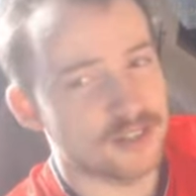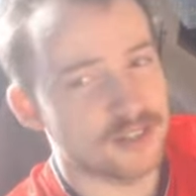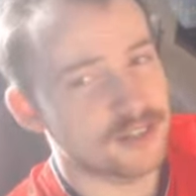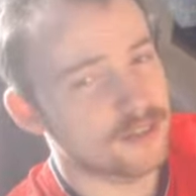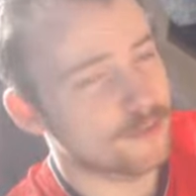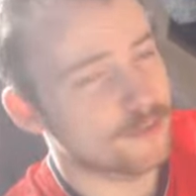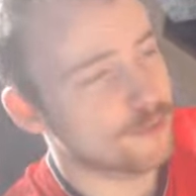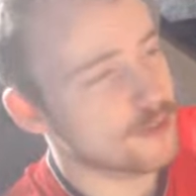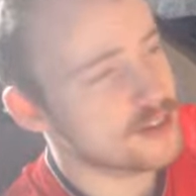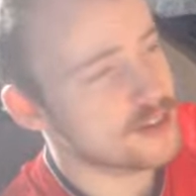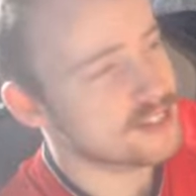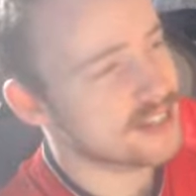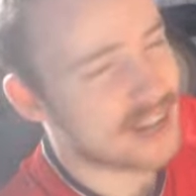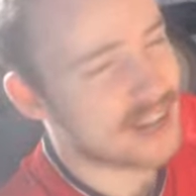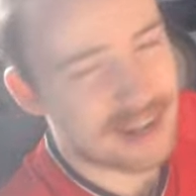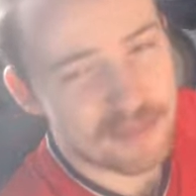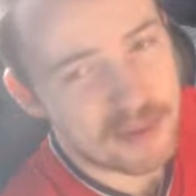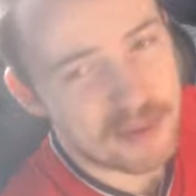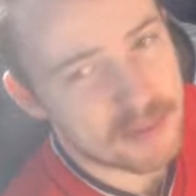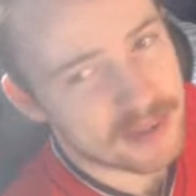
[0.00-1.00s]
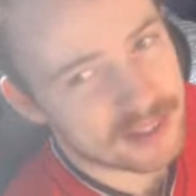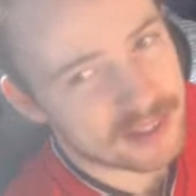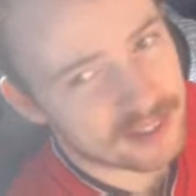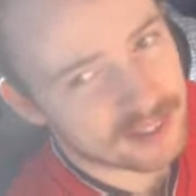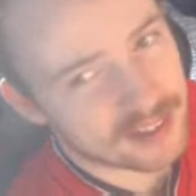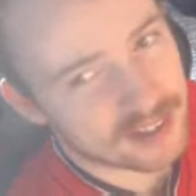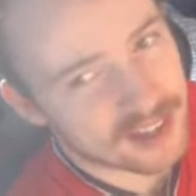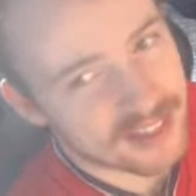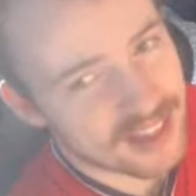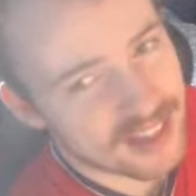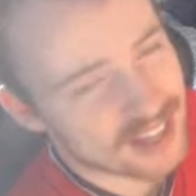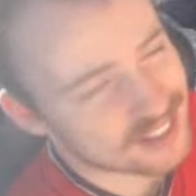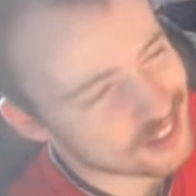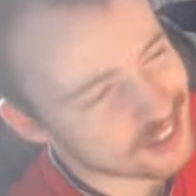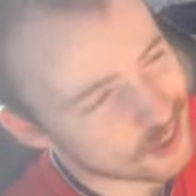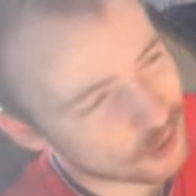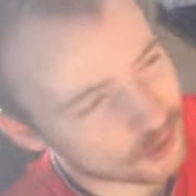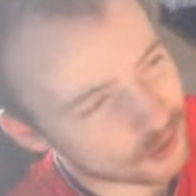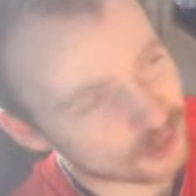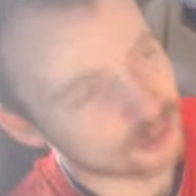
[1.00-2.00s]
is to freeze an enemy minion, and that's
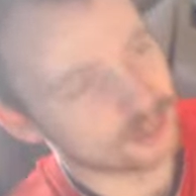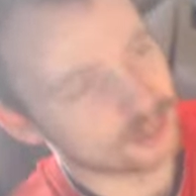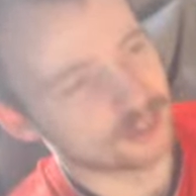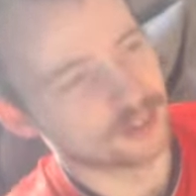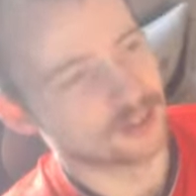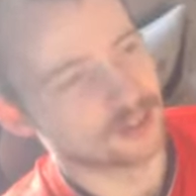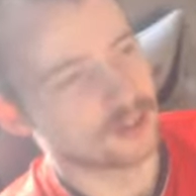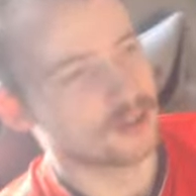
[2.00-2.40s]
not good.